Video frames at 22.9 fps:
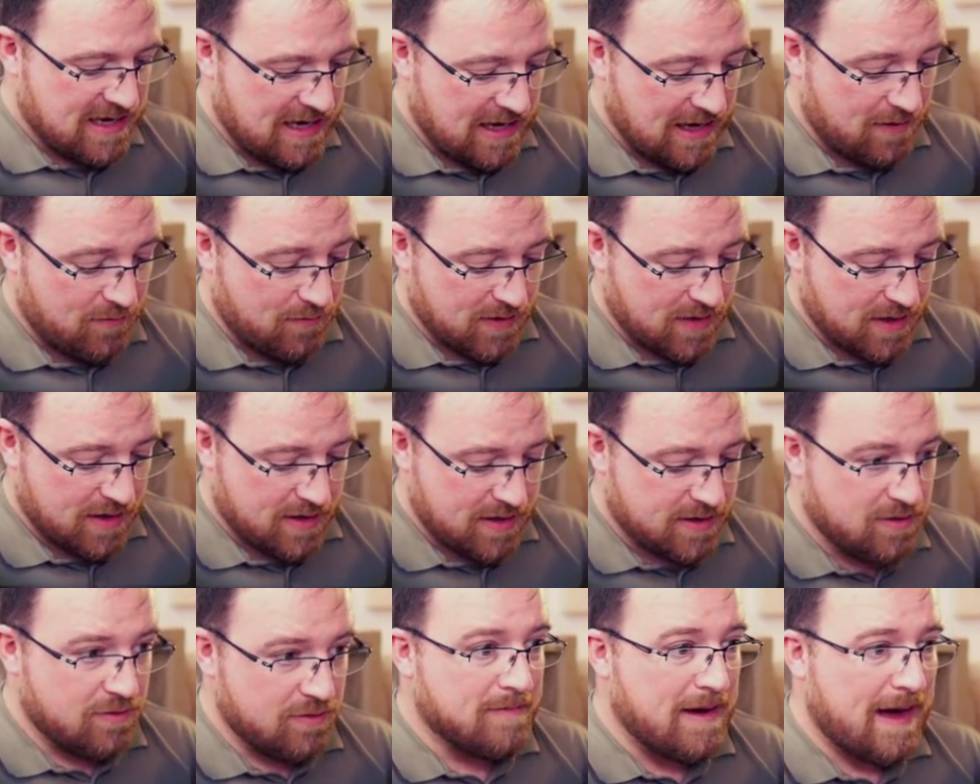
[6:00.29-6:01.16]
Uh, we're going
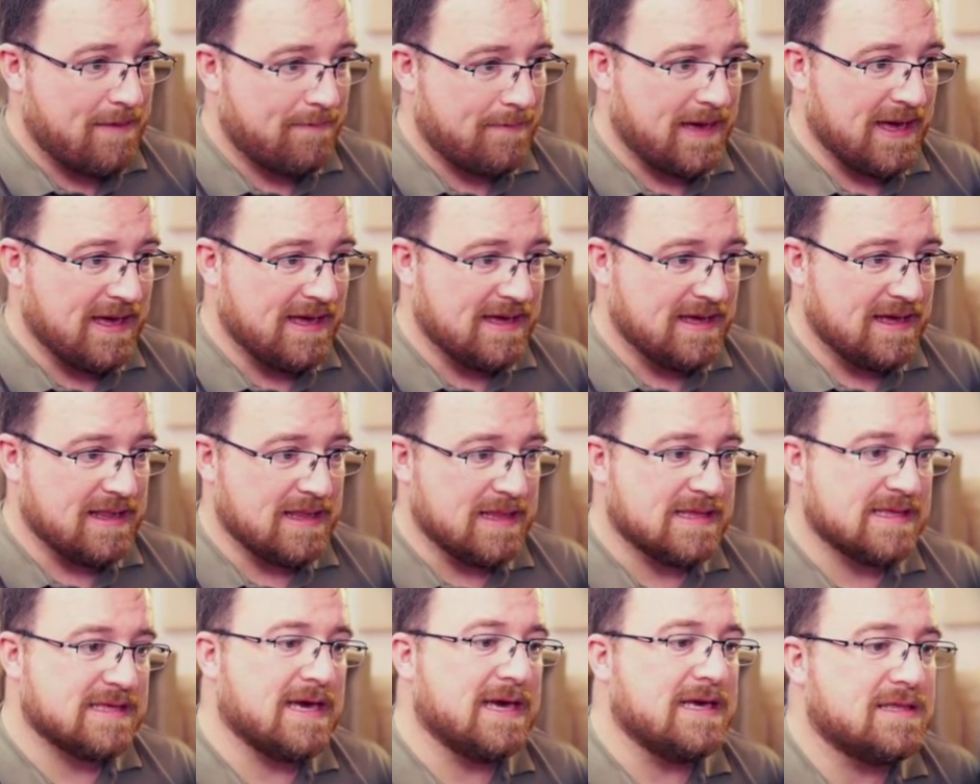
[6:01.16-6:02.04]
to do mapping in
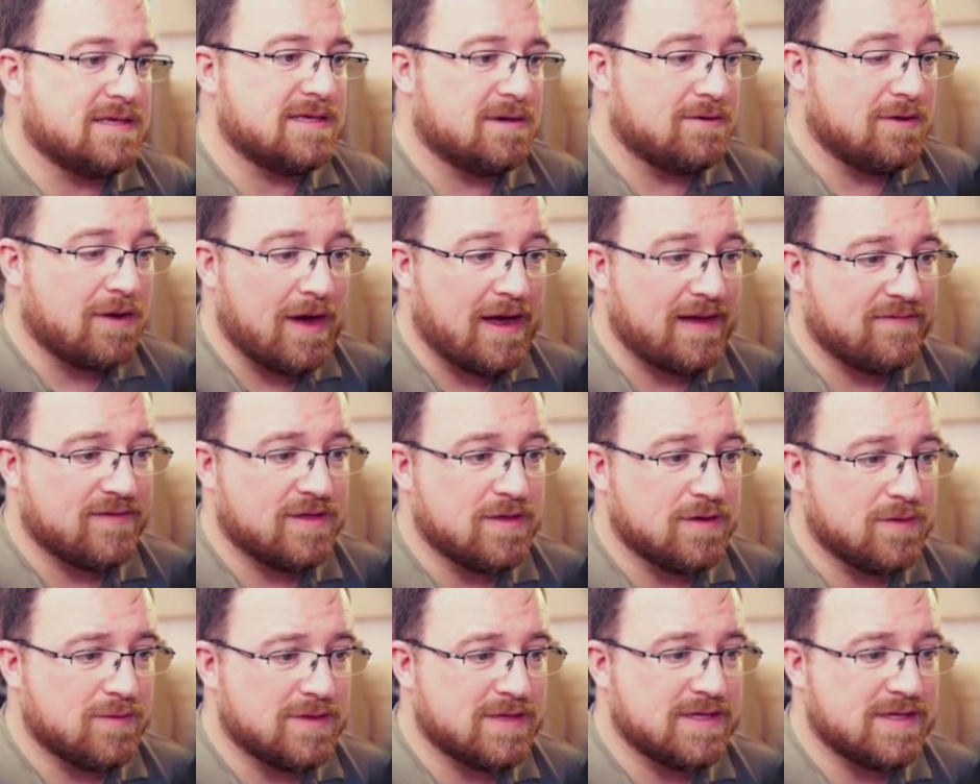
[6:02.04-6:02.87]
this case I don't have to do a